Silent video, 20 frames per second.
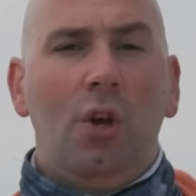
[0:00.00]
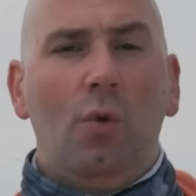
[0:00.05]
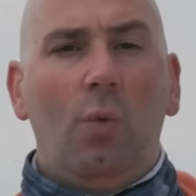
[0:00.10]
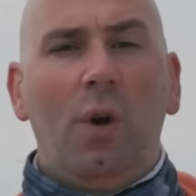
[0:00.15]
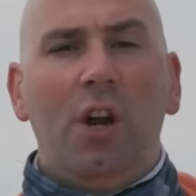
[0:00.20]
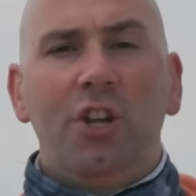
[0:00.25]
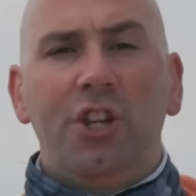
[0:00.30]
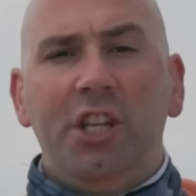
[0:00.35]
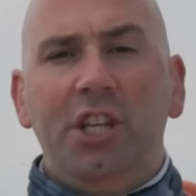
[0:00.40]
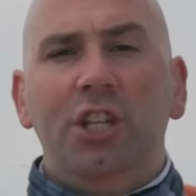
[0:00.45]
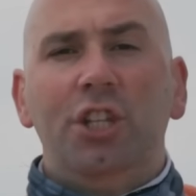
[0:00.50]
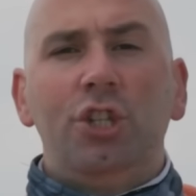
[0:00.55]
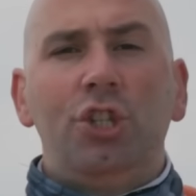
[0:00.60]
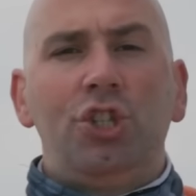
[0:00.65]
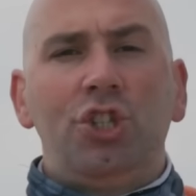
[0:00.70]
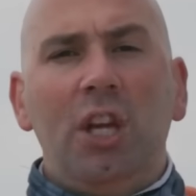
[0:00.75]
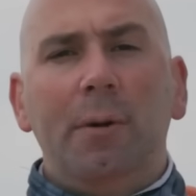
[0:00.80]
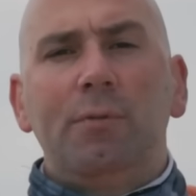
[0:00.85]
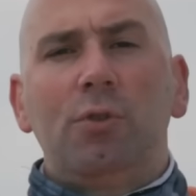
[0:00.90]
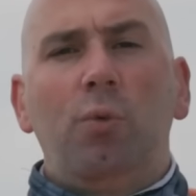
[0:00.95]
where the
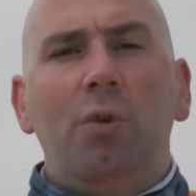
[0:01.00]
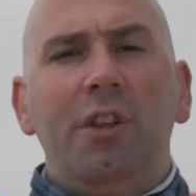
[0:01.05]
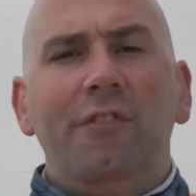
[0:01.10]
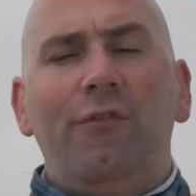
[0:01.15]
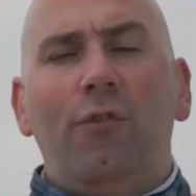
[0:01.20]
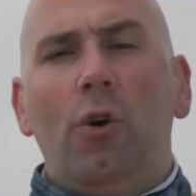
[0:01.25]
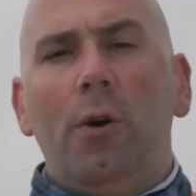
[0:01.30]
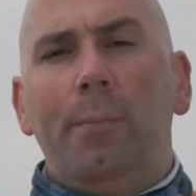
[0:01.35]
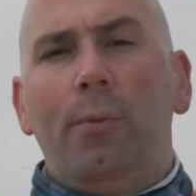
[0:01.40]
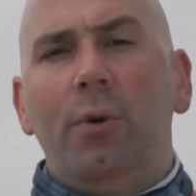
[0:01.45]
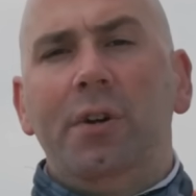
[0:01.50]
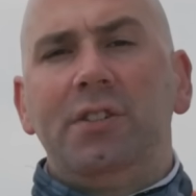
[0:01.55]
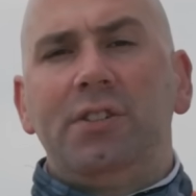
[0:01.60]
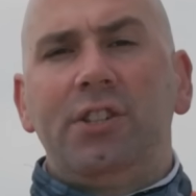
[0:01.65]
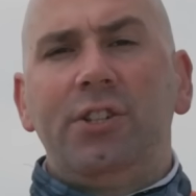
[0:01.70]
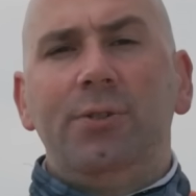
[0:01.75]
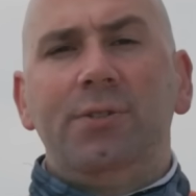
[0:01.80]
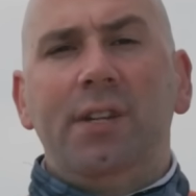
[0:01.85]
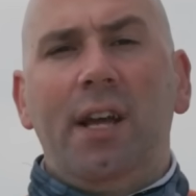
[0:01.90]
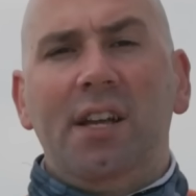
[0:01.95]
Ship
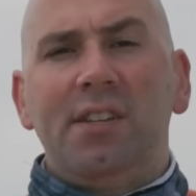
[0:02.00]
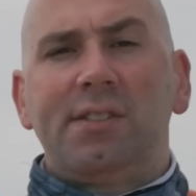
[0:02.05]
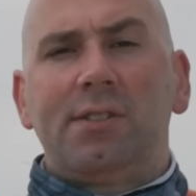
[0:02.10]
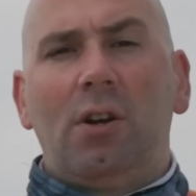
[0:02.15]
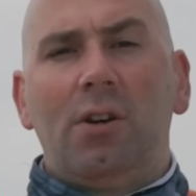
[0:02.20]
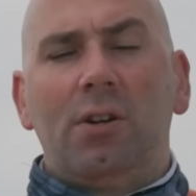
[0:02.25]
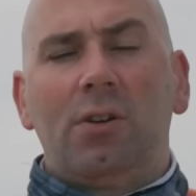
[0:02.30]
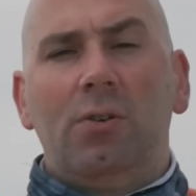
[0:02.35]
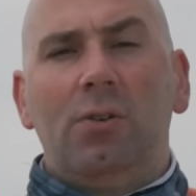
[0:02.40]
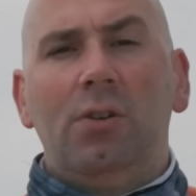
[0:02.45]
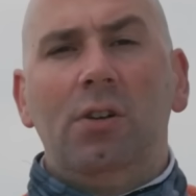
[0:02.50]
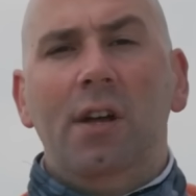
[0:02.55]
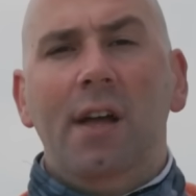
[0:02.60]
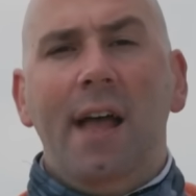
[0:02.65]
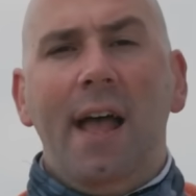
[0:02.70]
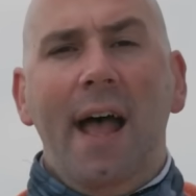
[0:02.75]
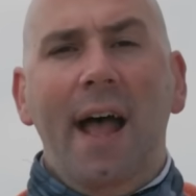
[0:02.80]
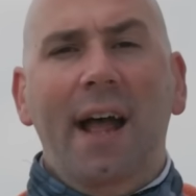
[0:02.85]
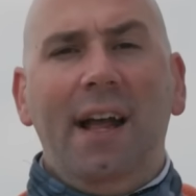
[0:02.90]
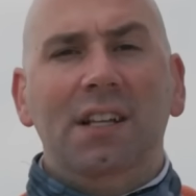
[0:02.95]
24.2 test article
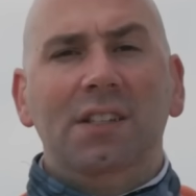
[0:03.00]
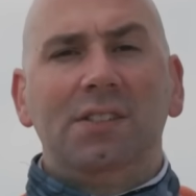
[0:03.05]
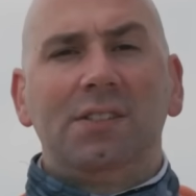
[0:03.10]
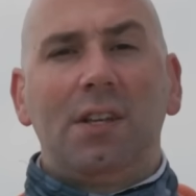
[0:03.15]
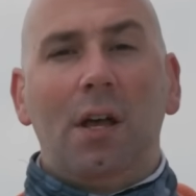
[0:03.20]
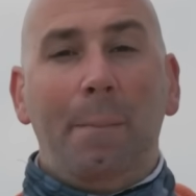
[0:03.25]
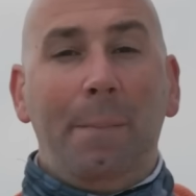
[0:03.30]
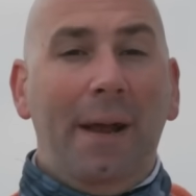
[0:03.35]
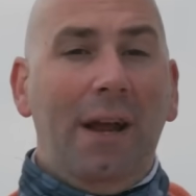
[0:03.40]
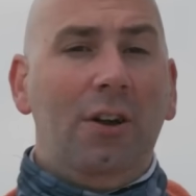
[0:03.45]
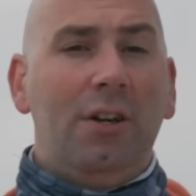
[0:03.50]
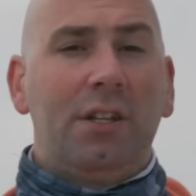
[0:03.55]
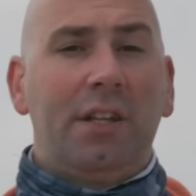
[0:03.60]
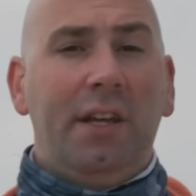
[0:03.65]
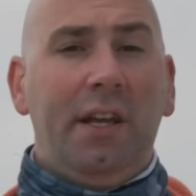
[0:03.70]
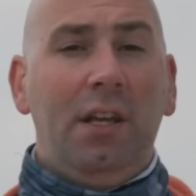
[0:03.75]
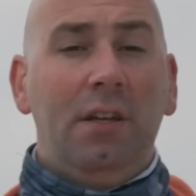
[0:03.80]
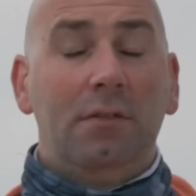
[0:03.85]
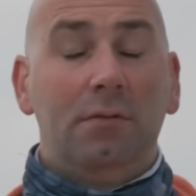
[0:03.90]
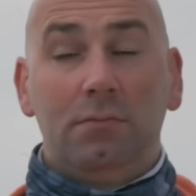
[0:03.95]
has
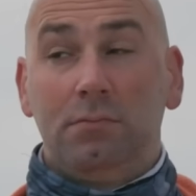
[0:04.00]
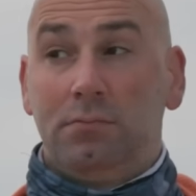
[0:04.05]
apparently,